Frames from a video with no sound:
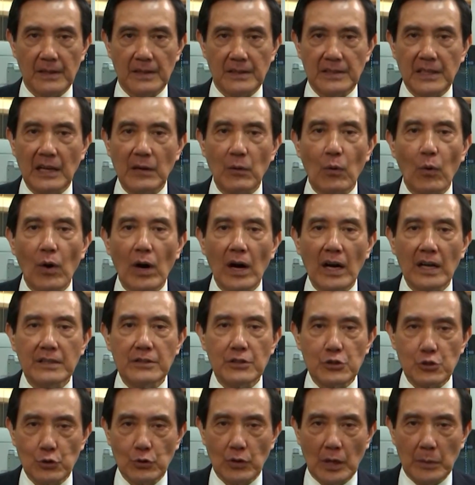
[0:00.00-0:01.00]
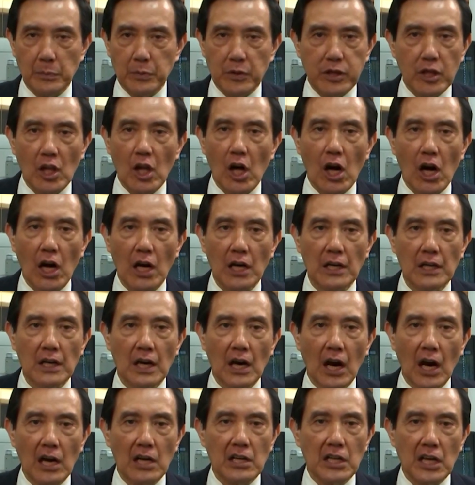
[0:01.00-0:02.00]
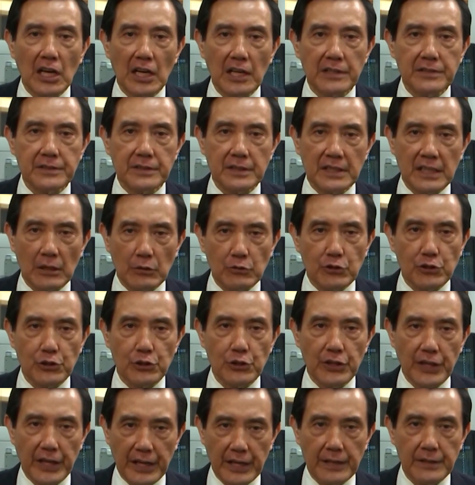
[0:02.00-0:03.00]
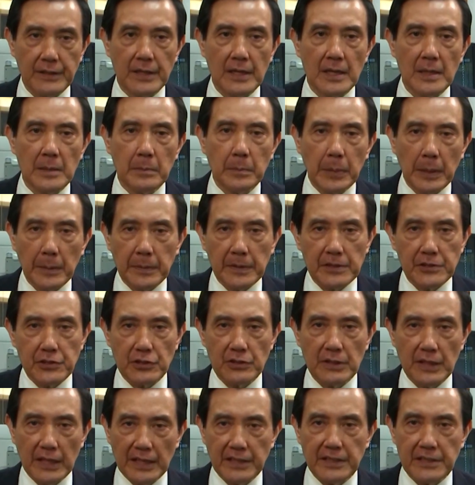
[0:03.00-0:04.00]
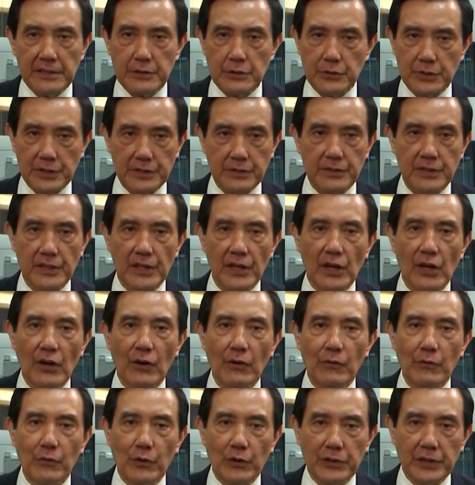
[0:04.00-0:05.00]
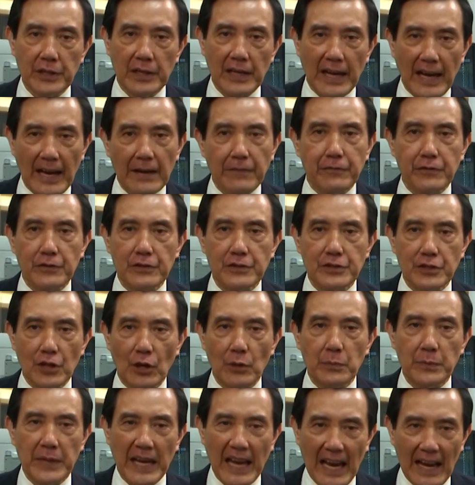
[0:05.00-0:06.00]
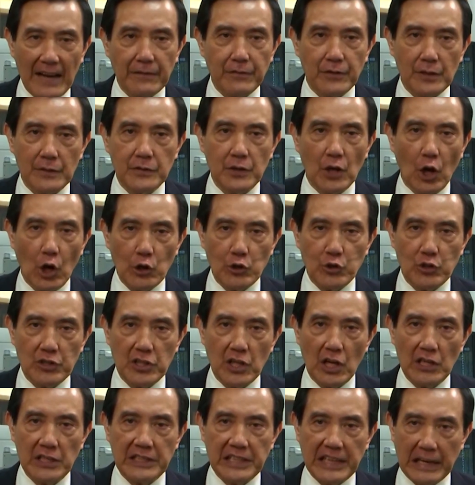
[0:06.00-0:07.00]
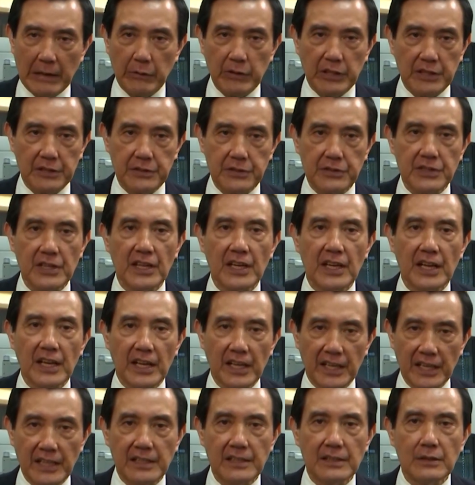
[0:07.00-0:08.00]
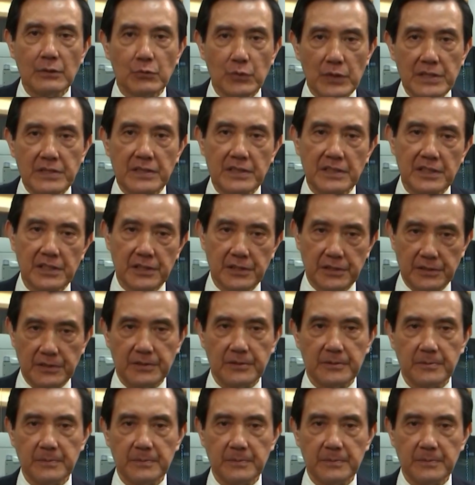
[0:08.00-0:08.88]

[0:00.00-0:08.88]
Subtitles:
Taiwan should applaud Hong Kong's culture and publishing industries for their efforts on behalf of the Orthodox characters in recent years.